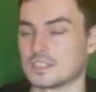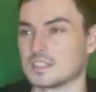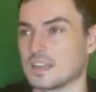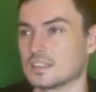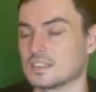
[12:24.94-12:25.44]

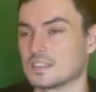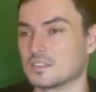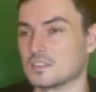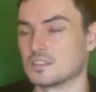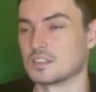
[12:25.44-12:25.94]
attacker,
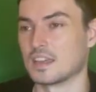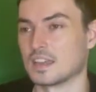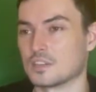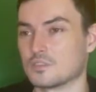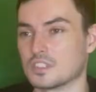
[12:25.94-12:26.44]
just that
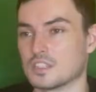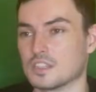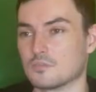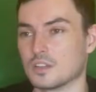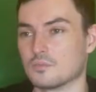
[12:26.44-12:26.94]
accuracy
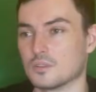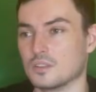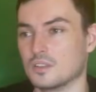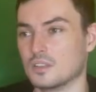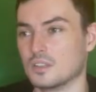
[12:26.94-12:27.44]
and
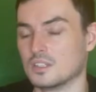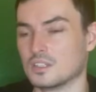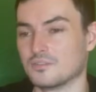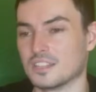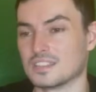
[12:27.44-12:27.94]

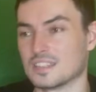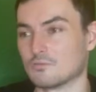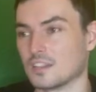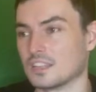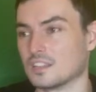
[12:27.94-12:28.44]
defense and our
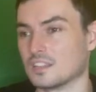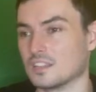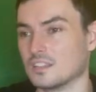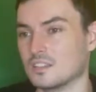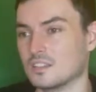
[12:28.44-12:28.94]
regular
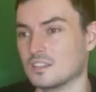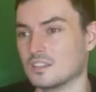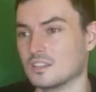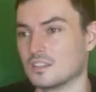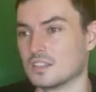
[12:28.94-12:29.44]

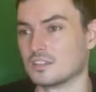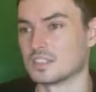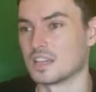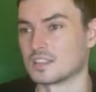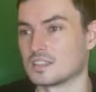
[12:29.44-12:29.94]
our
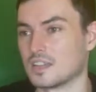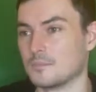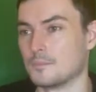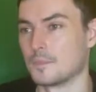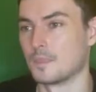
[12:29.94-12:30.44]
attack stat.
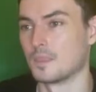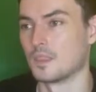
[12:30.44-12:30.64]
I